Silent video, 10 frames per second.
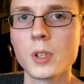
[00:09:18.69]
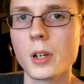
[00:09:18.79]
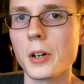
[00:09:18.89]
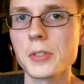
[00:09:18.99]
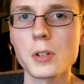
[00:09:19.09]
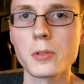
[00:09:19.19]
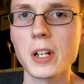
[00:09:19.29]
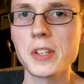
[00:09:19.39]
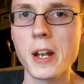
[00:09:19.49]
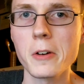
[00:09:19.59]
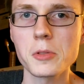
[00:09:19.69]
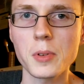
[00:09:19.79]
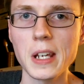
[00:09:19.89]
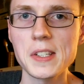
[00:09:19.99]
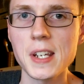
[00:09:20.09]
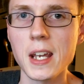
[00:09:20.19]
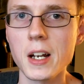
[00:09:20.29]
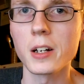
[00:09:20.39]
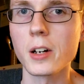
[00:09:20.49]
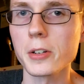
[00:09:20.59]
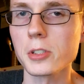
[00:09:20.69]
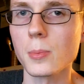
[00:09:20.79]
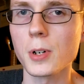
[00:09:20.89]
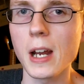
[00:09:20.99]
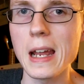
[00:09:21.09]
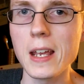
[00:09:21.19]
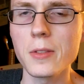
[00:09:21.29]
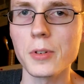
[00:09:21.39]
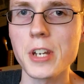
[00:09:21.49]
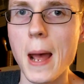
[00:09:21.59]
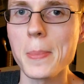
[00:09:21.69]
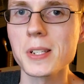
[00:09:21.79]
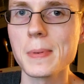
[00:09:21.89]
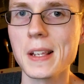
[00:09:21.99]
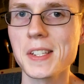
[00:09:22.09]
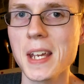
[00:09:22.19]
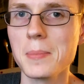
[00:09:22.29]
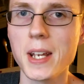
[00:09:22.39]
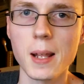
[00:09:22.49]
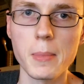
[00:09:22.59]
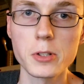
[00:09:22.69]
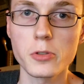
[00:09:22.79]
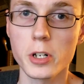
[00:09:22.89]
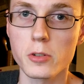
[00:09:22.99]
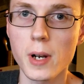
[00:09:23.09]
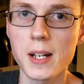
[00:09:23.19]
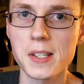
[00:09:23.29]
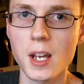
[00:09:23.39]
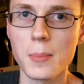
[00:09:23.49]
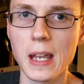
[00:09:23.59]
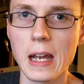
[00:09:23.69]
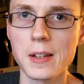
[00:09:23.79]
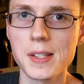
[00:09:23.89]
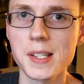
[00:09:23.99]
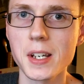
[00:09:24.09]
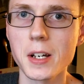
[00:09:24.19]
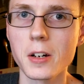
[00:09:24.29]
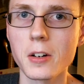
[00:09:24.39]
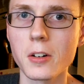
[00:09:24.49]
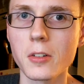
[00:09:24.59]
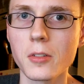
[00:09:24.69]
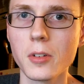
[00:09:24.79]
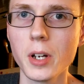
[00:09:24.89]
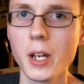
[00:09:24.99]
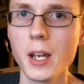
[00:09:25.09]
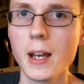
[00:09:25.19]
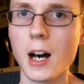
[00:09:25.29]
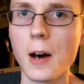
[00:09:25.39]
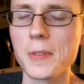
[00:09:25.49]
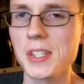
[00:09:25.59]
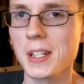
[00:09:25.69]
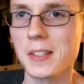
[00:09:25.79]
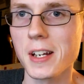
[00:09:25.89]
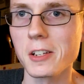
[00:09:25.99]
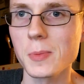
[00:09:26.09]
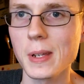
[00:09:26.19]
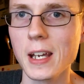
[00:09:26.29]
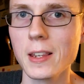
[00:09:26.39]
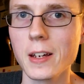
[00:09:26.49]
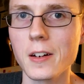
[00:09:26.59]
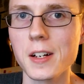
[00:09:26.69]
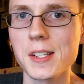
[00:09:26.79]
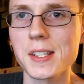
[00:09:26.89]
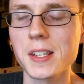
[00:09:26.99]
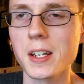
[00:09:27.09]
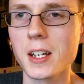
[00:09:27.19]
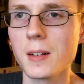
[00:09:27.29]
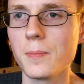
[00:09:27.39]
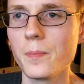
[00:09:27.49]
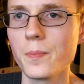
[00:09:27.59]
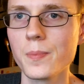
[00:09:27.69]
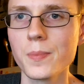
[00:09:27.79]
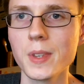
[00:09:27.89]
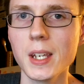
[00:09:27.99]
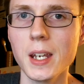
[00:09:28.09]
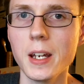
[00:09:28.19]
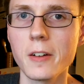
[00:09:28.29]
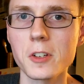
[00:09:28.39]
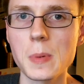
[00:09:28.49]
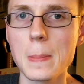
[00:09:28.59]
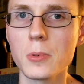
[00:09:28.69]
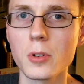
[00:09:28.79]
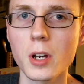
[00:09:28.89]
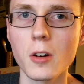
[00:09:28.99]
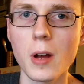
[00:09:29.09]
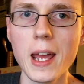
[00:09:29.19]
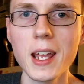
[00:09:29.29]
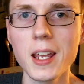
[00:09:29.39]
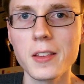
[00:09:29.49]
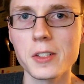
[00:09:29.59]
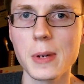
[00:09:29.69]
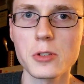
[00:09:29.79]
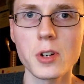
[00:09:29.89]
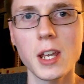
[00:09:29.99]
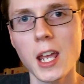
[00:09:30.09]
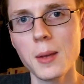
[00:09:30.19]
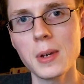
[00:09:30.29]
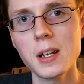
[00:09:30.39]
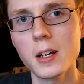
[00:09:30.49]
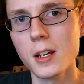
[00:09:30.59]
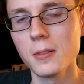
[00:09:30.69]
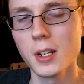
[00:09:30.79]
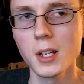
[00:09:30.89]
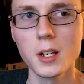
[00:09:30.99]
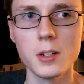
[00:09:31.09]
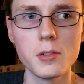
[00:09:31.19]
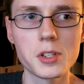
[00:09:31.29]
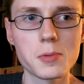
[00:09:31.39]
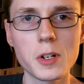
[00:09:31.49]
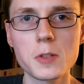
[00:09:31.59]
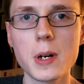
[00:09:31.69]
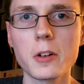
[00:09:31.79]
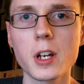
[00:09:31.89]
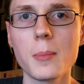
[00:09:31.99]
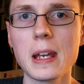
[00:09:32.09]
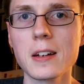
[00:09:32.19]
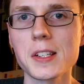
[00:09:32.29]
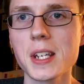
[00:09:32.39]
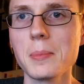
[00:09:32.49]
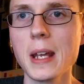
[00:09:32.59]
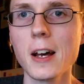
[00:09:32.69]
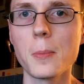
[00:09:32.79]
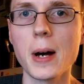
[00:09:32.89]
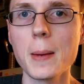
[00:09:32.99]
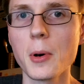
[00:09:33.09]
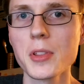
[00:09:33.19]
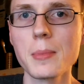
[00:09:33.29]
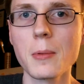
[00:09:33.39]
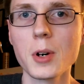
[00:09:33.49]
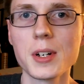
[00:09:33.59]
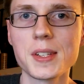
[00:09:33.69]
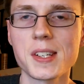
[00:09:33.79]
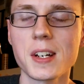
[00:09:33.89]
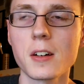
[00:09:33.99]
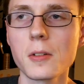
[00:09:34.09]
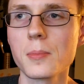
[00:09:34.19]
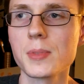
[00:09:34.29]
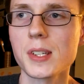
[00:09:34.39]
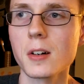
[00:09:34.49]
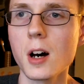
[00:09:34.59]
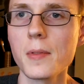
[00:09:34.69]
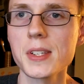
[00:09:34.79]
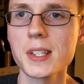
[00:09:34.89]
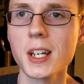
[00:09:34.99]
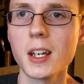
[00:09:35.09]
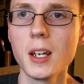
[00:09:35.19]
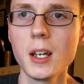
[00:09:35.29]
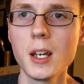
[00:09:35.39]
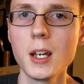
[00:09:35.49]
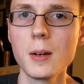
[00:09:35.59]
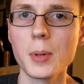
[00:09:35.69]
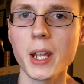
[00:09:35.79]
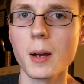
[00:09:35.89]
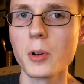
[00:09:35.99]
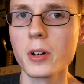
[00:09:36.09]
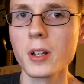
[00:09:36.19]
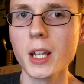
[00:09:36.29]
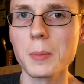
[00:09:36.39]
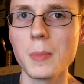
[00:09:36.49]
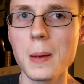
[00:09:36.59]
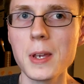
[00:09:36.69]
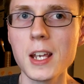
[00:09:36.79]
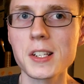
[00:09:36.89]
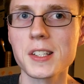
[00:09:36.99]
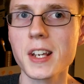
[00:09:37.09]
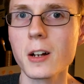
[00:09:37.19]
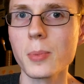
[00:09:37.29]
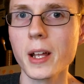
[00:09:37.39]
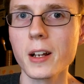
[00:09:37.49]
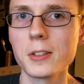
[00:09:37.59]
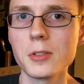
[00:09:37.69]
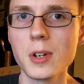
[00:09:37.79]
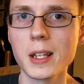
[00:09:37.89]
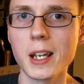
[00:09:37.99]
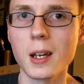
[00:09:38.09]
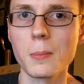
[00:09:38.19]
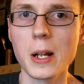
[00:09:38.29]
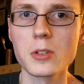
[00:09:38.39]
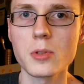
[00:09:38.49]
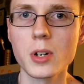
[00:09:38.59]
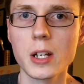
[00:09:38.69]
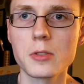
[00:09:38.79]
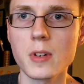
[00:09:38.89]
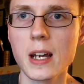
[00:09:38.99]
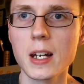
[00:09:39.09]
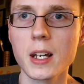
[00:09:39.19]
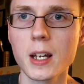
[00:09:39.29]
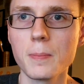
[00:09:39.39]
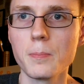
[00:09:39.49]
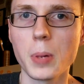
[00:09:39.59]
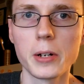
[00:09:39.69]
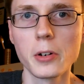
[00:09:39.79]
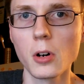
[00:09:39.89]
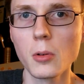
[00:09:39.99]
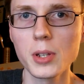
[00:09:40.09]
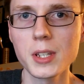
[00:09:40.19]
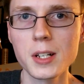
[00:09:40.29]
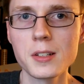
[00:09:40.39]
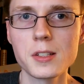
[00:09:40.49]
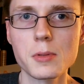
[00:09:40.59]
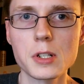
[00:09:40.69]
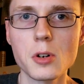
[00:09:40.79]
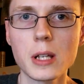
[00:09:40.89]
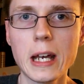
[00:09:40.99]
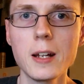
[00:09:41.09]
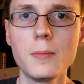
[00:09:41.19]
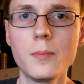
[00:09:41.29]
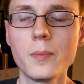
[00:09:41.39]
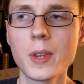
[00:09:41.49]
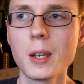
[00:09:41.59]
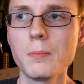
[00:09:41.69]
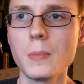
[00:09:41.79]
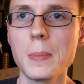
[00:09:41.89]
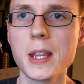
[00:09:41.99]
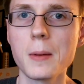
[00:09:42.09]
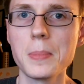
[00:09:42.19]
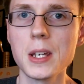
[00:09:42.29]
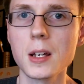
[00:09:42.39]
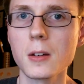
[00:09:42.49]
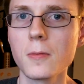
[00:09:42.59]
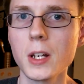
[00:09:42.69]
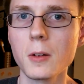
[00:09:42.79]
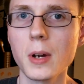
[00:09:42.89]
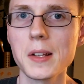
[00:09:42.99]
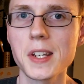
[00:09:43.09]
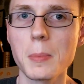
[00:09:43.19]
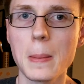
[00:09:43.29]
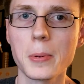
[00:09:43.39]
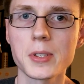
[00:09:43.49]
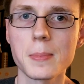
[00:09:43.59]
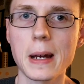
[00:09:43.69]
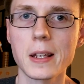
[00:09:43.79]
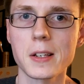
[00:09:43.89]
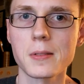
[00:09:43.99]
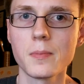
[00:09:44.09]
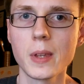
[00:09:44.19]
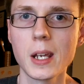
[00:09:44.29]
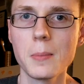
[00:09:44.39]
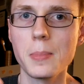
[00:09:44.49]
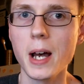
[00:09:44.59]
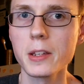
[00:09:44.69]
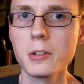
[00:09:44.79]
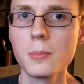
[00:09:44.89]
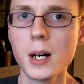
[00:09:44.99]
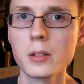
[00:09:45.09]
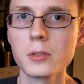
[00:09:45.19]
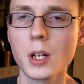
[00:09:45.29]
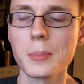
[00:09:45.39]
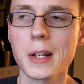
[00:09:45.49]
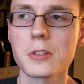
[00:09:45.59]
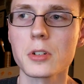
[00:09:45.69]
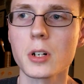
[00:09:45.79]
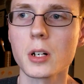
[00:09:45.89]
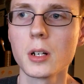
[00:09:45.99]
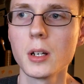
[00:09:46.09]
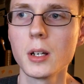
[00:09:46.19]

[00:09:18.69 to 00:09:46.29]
also, Nintendo is releasing it on October 8th, which happens to be the same day that Metroid Dread is coming out, so obviously Nintendo's plan there is as people will go, hey, there's a Metroid game and a new Switch model coming out the same day, I'll buy both of them at once, So obviously, but I'm wondering, maybe is Nintendo planning on doing a Metroid Dread bundle with the Switch OLED? Maybe that'd be a convenient way to get people to buy the new model. I'm not sure.